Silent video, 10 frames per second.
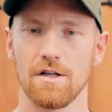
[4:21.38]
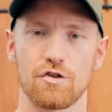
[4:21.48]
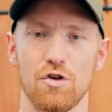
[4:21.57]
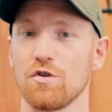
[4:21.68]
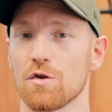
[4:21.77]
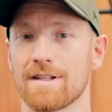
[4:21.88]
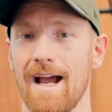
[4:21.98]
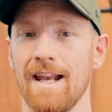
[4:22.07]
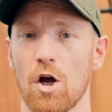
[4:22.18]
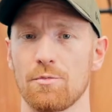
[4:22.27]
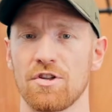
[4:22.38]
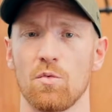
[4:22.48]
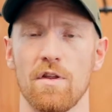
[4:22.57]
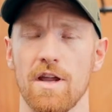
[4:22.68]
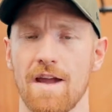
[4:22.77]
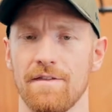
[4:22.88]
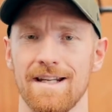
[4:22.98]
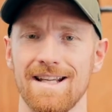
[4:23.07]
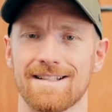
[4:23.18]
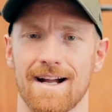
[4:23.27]
Choose your scaling option, whether you have the
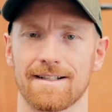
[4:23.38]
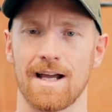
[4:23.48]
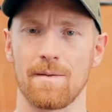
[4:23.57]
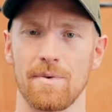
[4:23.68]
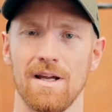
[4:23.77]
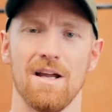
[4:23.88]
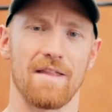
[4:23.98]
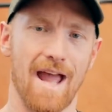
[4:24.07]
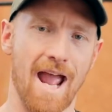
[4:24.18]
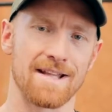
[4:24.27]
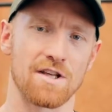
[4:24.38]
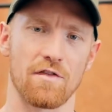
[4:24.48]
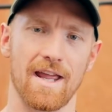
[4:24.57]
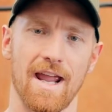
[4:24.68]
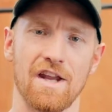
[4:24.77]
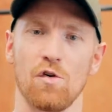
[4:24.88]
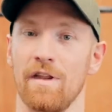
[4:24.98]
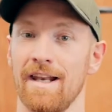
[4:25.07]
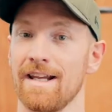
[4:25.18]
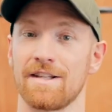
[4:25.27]
knees tucked up, the hands over the head, or
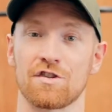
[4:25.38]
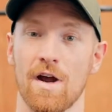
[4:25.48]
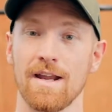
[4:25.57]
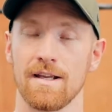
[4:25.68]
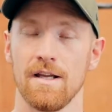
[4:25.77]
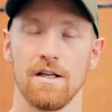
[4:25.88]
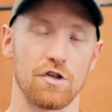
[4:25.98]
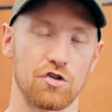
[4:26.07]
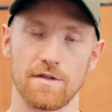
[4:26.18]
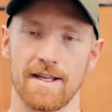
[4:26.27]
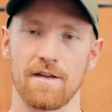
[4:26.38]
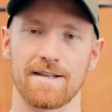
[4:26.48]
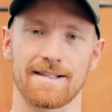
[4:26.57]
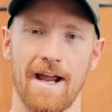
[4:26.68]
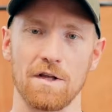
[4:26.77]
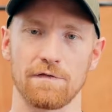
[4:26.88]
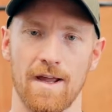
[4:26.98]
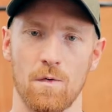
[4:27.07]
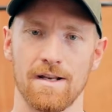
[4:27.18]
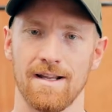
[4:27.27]
the legs straight. You choose any of the scales for
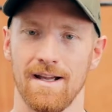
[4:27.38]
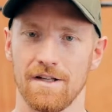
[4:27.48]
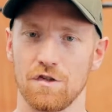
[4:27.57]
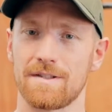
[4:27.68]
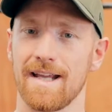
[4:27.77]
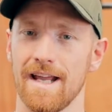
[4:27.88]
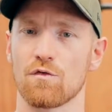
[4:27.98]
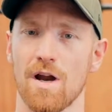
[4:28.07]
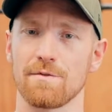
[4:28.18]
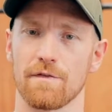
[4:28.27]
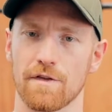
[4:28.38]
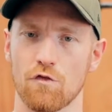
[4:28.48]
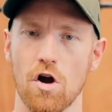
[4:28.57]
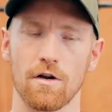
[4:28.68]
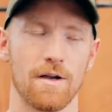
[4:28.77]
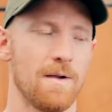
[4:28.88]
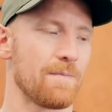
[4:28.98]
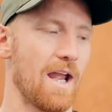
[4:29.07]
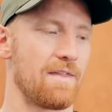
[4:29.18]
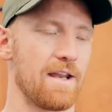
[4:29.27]
that one. Do 10 reps of the rock.
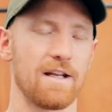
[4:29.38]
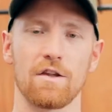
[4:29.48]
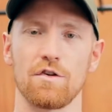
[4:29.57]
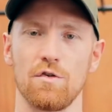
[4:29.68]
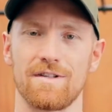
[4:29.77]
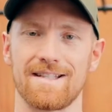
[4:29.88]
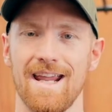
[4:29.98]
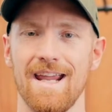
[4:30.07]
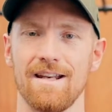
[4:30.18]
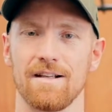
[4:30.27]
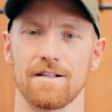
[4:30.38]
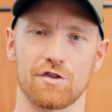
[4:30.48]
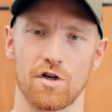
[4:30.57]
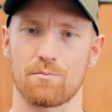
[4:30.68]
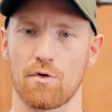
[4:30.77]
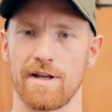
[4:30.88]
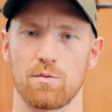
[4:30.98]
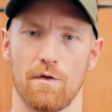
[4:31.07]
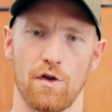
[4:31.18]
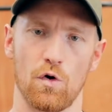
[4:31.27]
And then you're going to do 10 strict press
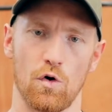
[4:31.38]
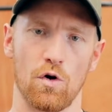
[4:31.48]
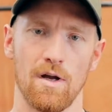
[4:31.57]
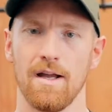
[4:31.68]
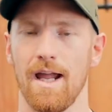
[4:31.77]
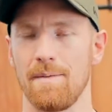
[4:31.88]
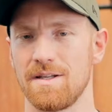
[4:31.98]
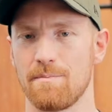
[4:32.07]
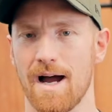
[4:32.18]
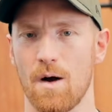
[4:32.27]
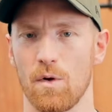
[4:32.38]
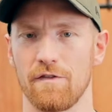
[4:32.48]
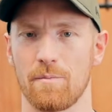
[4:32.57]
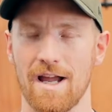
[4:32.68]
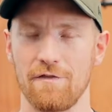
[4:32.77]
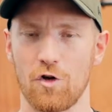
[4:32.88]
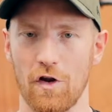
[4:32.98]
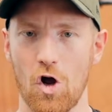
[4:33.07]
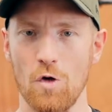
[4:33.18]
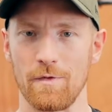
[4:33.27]
with your empty bar, whatever bar you've got
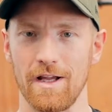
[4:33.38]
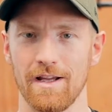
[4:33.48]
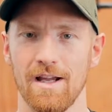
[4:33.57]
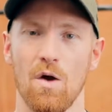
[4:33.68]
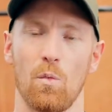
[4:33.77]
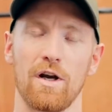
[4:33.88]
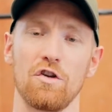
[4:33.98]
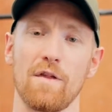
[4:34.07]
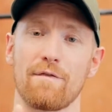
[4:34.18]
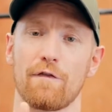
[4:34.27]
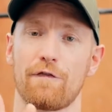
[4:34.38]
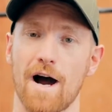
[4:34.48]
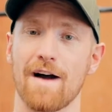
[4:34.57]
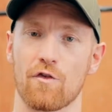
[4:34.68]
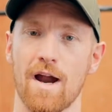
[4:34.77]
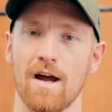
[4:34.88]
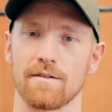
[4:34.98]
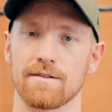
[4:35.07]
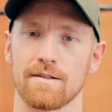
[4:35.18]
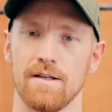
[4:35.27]
at home there. We're going to do that for 5
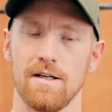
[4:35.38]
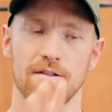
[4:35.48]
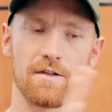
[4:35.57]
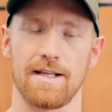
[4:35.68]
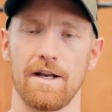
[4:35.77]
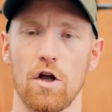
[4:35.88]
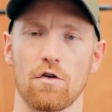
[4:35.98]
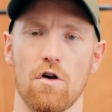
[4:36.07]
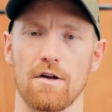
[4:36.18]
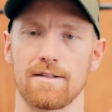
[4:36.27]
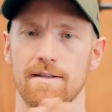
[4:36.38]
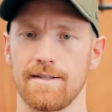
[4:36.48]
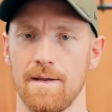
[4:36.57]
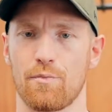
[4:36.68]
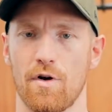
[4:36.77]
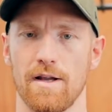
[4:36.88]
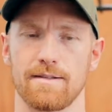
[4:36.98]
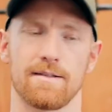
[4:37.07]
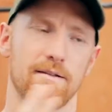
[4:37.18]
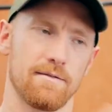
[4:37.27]
rounds. So 10 hollow rocks, 10
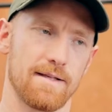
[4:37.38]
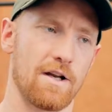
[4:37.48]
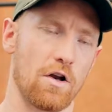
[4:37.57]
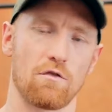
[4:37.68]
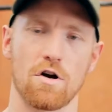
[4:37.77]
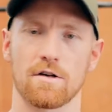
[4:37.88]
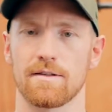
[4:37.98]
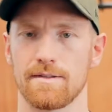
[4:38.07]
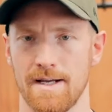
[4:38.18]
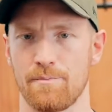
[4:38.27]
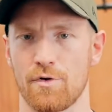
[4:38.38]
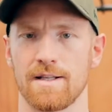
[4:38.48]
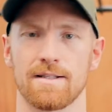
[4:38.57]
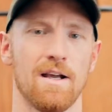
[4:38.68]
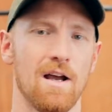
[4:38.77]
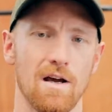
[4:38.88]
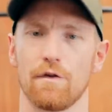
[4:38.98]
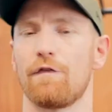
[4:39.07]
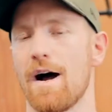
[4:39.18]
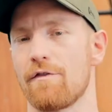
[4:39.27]
press. 10 hollow rocks, 10 press for
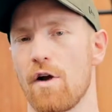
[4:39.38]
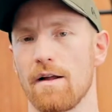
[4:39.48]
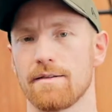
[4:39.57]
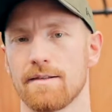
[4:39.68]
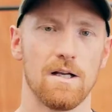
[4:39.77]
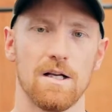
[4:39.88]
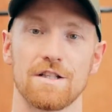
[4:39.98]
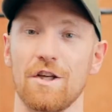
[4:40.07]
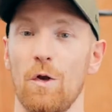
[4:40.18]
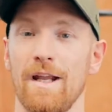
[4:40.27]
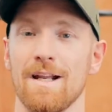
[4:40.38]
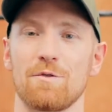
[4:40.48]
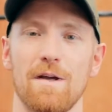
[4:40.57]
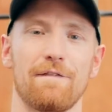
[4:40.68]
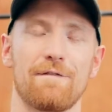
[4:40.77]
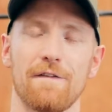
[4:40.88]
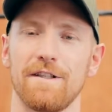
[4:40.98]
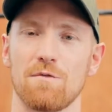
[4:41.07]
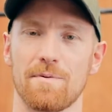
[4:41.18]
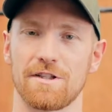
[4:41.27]
5 rounds. So you'll end up doing
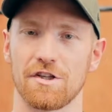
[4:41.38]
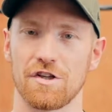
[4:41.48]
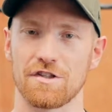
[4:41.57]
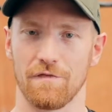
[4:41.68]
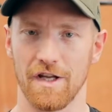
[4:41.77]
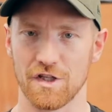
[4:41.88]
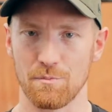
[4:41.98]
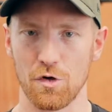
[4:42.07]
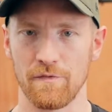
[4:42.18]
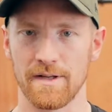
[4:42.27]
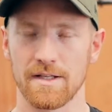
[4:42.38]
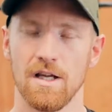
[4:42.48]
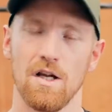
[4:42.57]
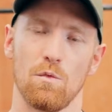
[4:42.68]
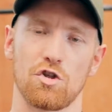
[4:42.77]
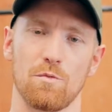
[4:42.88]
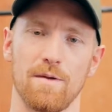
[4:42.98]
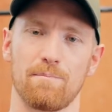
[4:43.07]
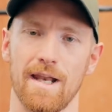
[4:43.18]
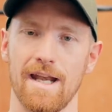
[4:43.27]
50 repetitions of each movement, which should be
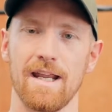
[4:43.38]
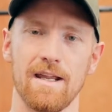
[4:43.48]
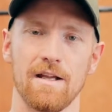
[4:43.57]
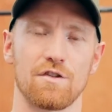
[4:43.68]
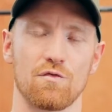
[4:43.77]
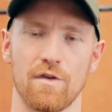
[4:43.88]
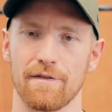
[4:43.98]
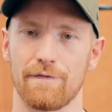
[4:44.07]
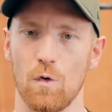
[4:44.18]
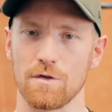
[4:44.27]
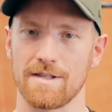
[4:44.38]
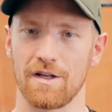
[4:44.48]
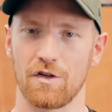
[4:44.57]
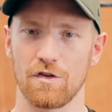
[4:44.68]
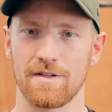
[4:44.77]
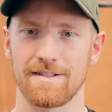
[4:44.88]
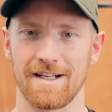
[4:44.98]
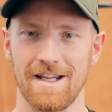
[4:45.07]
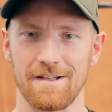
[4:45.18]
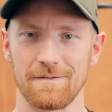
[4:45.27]
plenty to reinforce that good
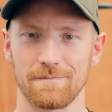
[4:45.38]
technique.